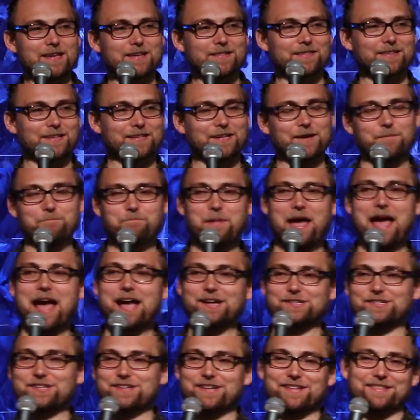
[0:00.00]
The
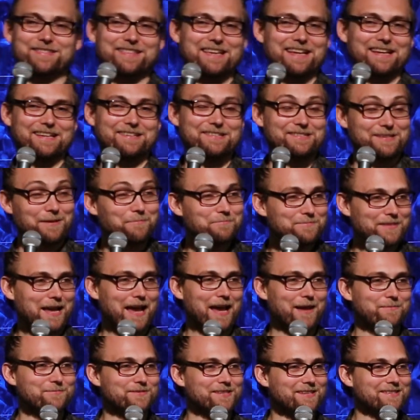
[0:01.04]
compassionate thing
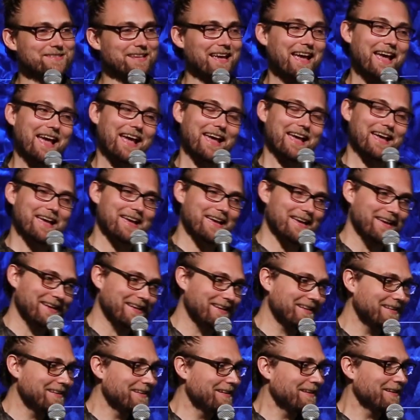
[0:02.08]
sometimes is,
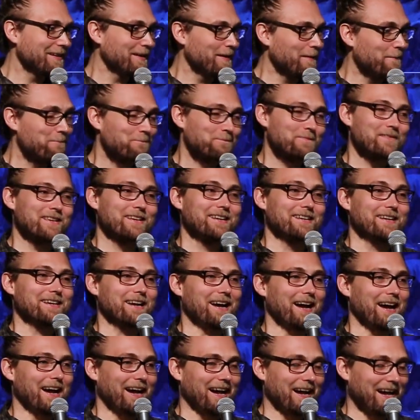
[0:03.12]
hey,
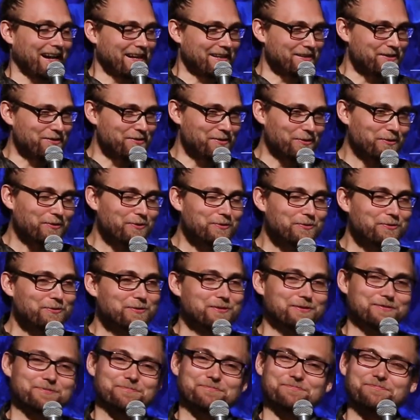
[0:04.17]
I
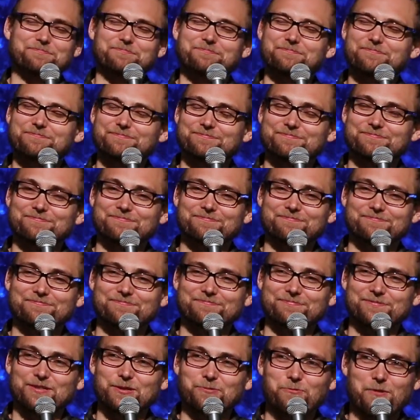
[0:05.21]
know
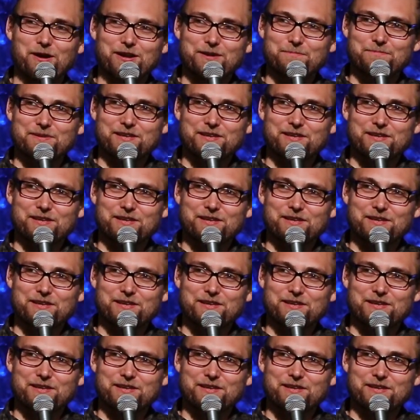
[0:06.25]
you want